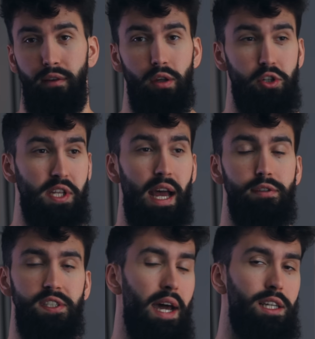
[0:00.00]
that if you just
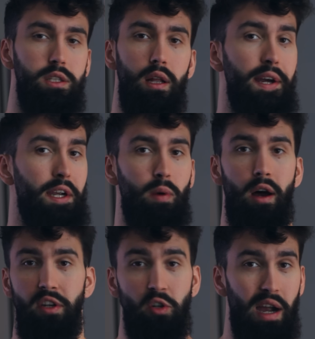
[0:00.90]
have snacks lying
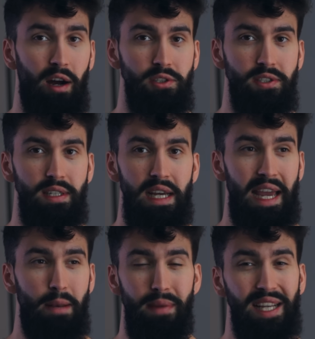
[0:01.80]
around in your house,
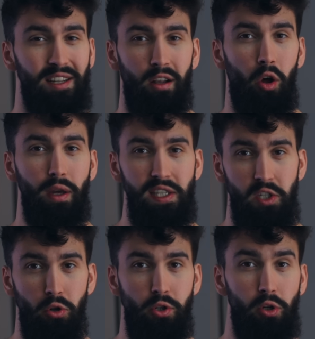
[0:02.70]
it makes it a lot
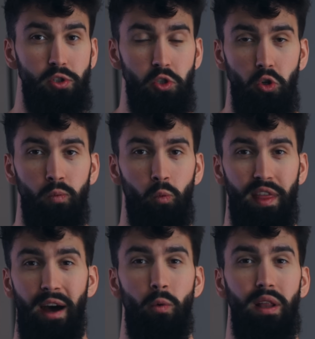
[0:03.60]
easier to consume
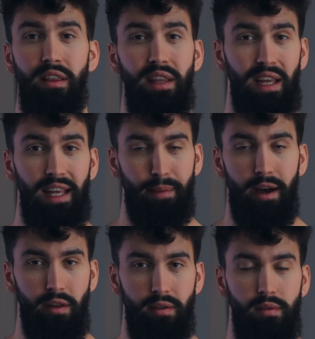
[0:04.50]
without really thinking
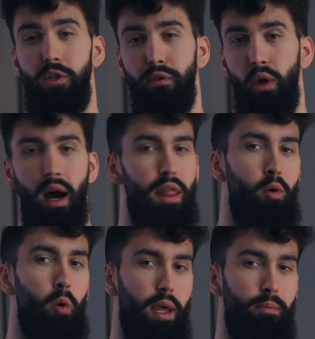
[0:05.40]
about it. Whereas if you hide them
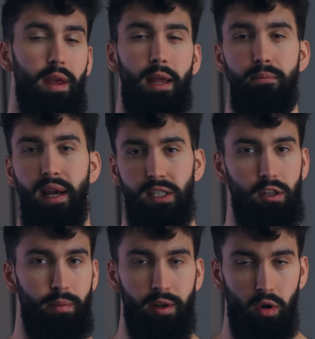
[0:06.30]
away, it makes it a
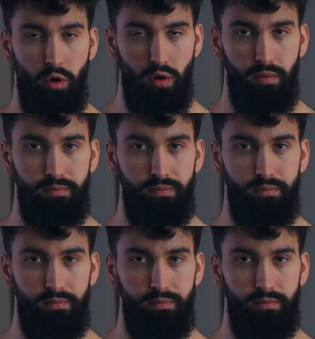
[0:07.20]
little bit harder.